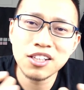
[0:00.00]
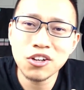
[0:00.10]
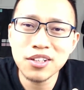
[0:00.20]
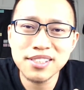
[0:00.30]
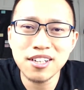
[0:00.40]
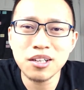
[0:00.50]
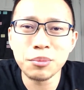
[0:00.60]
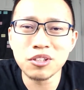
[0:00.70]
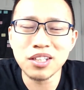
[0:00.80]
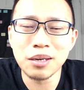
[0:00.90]
Now let's talk
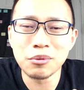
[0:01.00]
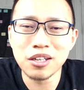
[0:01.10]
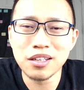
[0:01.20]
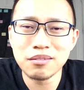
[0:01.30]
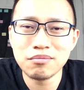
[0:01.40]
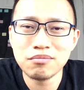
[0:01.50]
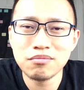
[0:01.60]
about timeline.